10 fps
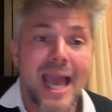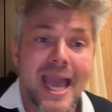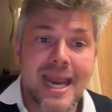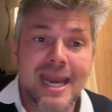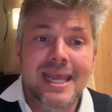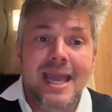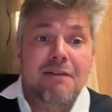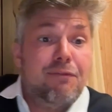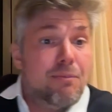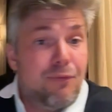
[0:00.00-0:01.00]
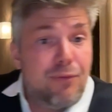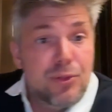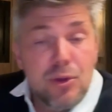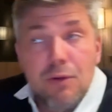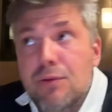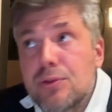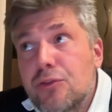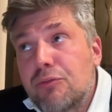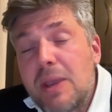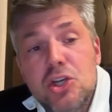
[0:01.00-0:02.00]
And then for the
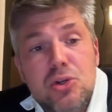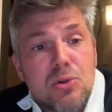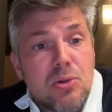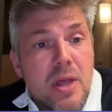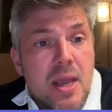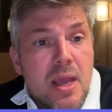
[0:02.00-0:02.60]
spatial